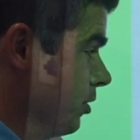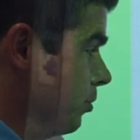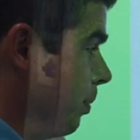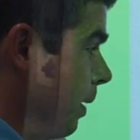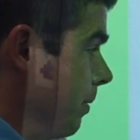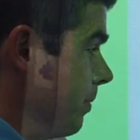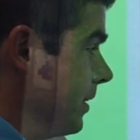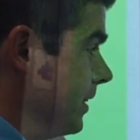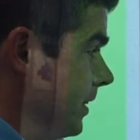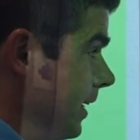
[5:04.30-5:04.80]
you're
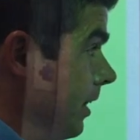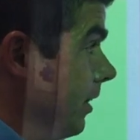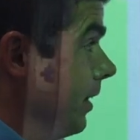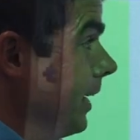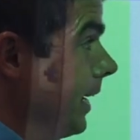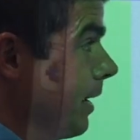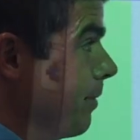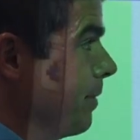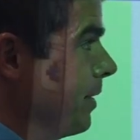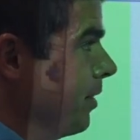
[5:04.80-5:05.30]
probably
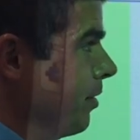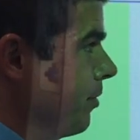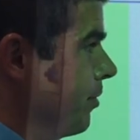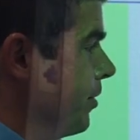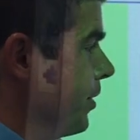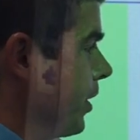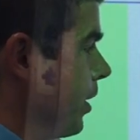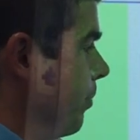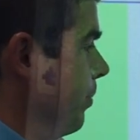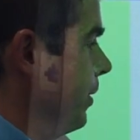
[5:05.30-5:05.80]
yelling at me through
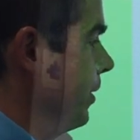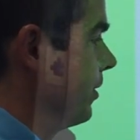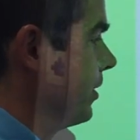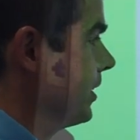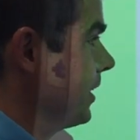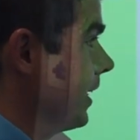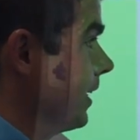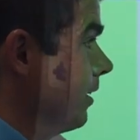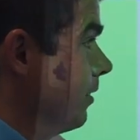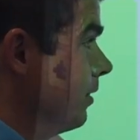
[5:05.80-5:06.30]
the computer
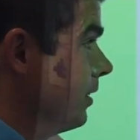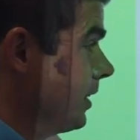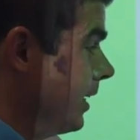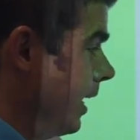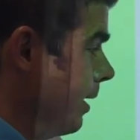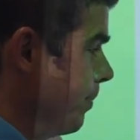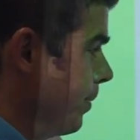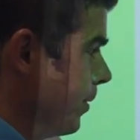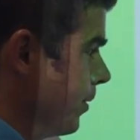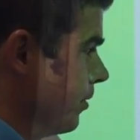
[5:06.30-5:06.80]
saying,
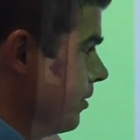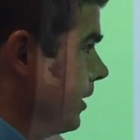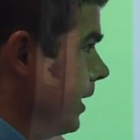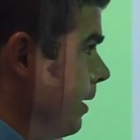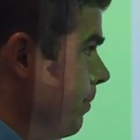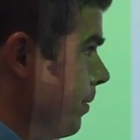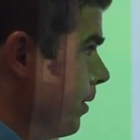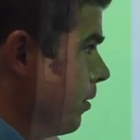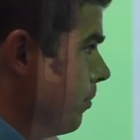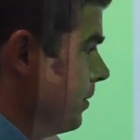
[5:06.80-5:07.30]

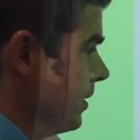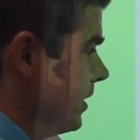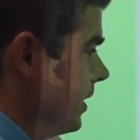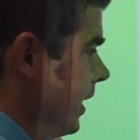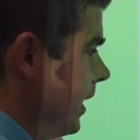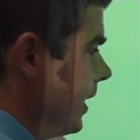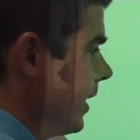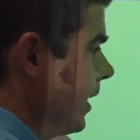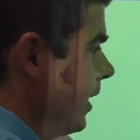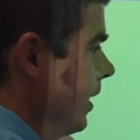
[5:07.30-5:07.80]
typo,
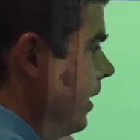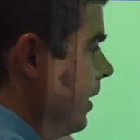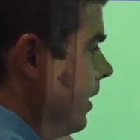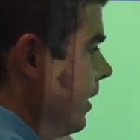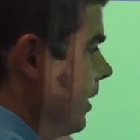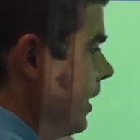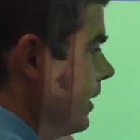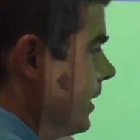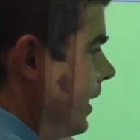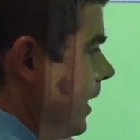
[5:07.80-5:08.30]
mistake.
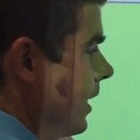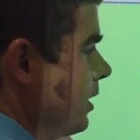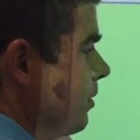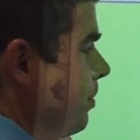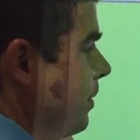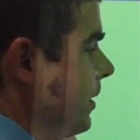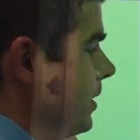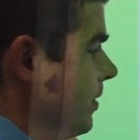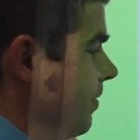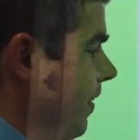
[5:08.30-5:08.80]
That's x
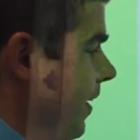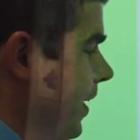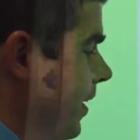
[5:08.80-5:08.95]
plus